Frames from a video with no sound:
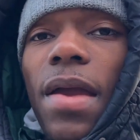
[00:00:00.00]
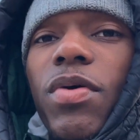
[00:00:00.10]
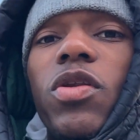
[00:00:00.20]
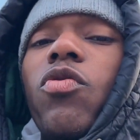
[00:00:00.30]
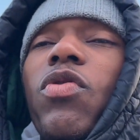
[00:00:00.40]
I ain't
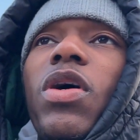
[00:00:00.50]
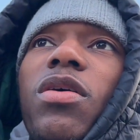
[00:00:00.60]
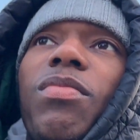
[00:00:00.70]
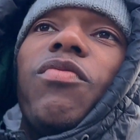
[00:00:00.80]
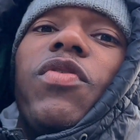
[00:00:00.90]
been doing
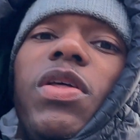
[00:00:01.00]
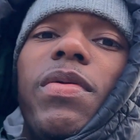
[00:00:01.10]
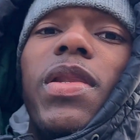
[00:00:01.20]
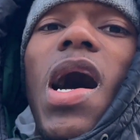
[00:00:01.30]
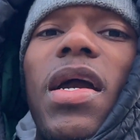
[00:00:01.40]
nothing but really
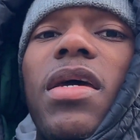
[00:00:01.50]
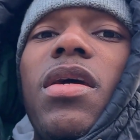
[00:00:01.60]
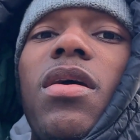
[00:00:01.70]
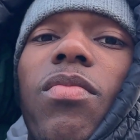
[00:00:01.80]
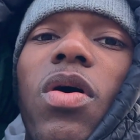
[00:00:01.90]
been locking
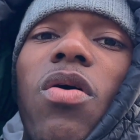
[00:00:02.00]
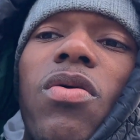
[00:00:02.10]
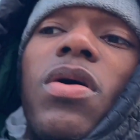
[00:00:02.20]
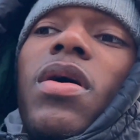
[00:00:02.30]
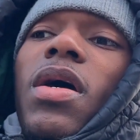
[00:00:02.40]
in, bro.
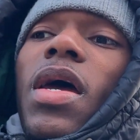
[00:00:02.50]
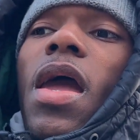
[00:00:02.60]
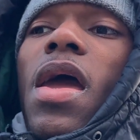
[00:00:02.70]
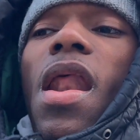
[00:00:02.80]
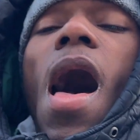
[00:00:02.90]

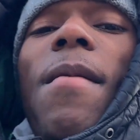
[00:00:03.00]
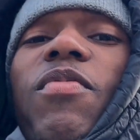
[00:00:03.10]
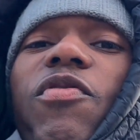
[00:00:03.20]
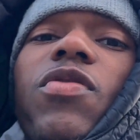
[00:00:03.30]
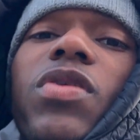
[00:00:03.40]
And I've been
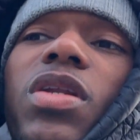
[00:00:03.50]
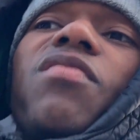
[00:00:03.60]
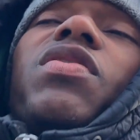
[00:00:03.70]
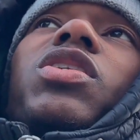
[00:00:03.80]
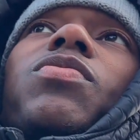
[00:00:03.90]
feeling the dividends,